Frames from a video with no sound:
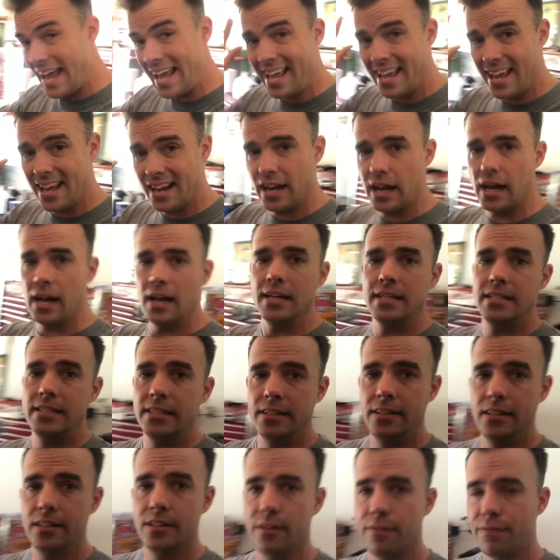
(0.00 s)
And I
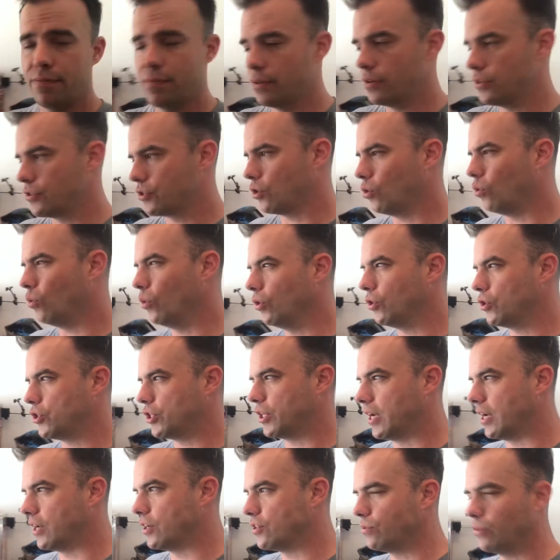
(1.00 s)
did the first oil
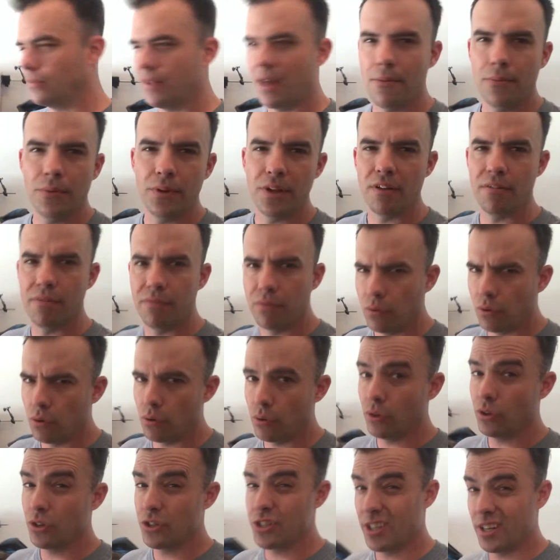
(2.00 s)
change. Well, not really a full
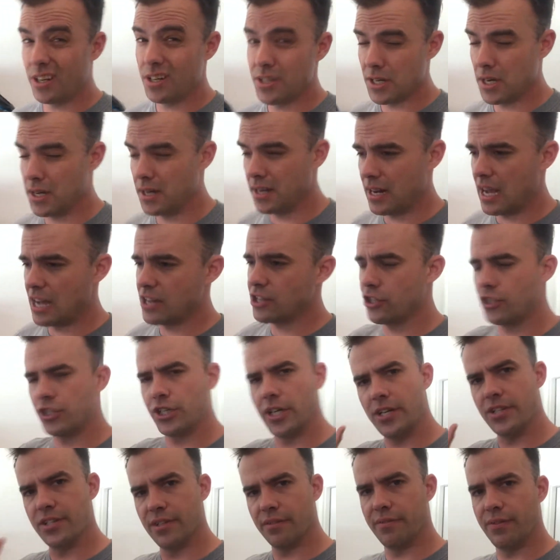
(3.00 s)
oil change on it. I just
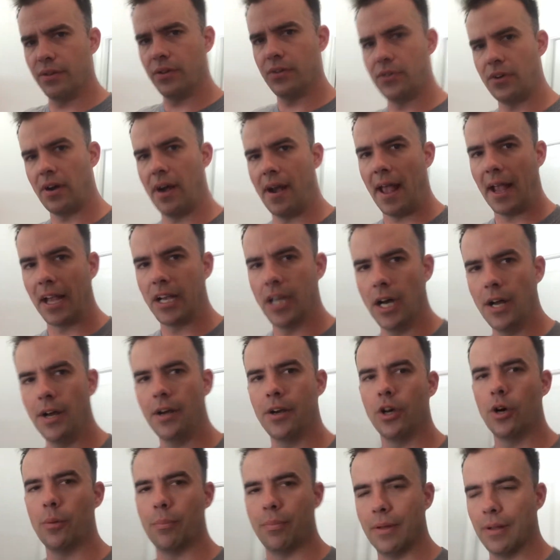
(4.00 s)
changed the filter and I cut
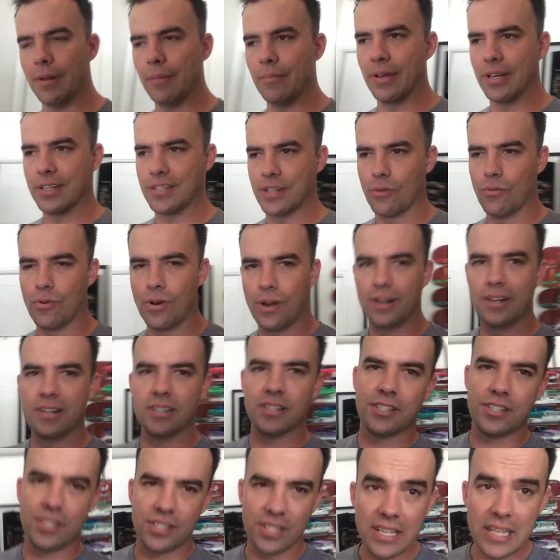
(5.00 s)
it open because I wanted
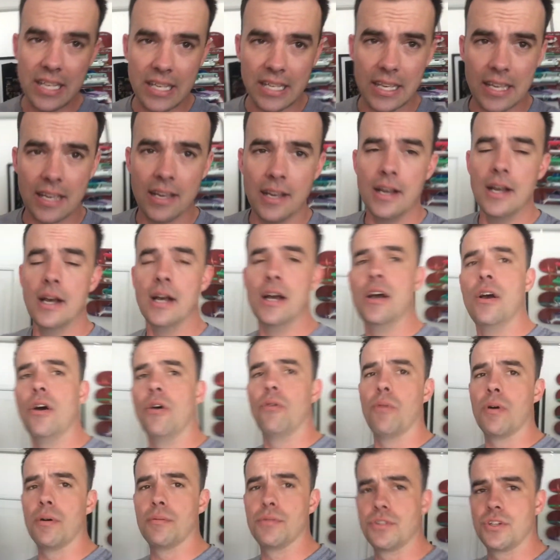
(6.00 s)
to see
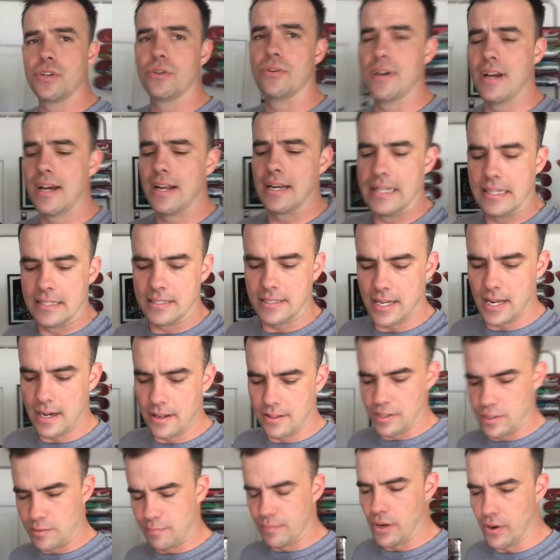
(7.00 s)
what was going on inside
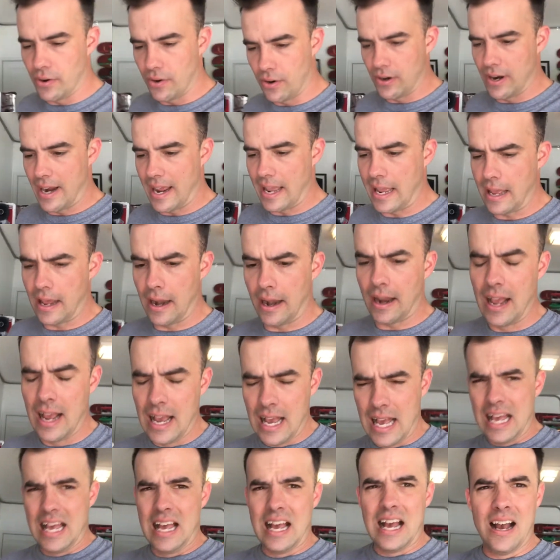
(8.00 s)
of this motor. And
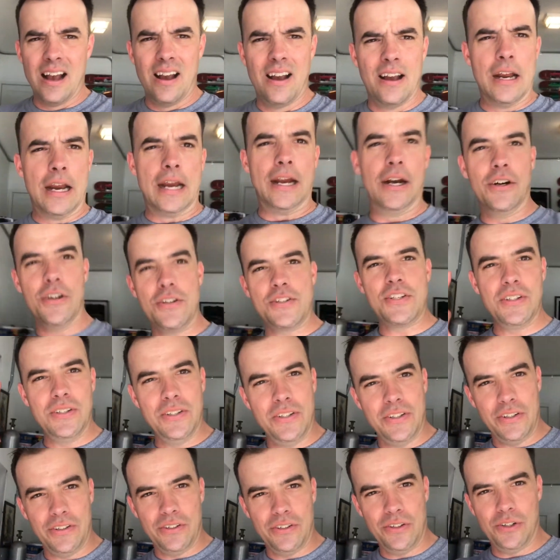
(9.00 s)
here's a
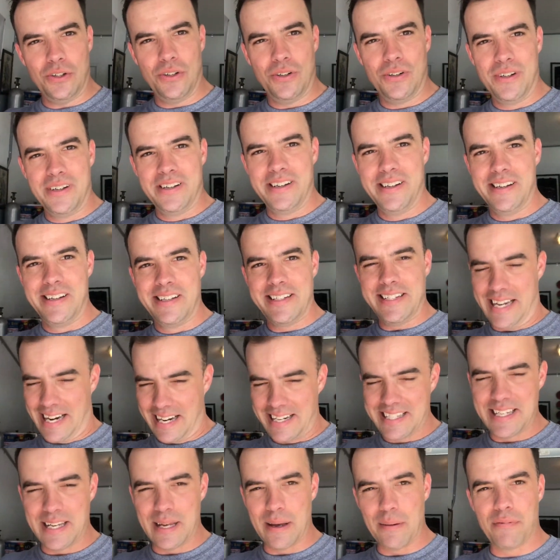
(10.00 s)
little
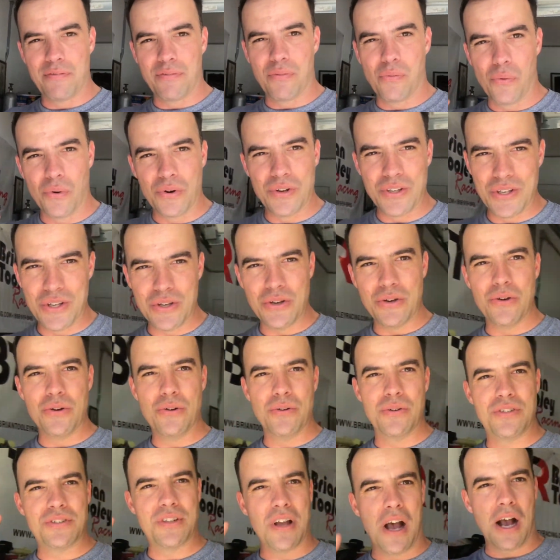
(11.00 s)
tech tip for
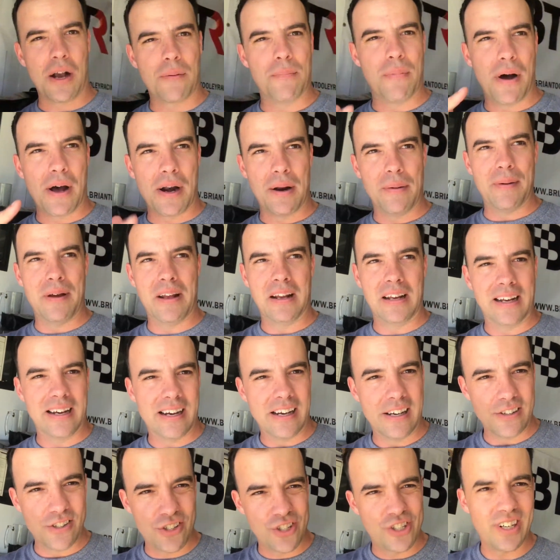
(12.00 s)
you stock bottom end guys.